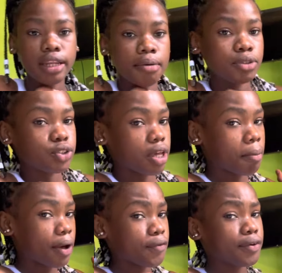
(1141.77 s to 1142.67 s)
Let me show y'all my
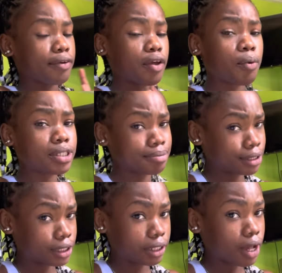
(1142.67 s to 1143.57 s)
outfit. If y'all watch my
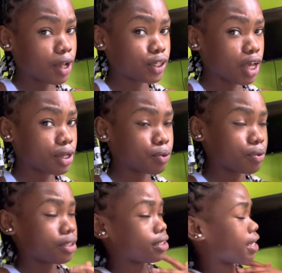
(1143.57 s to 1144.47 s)
Shein haul, y'all know where
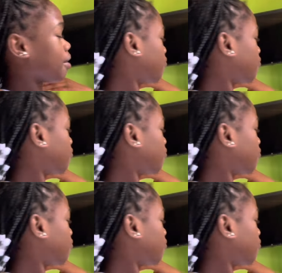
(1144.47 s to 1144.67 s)
this came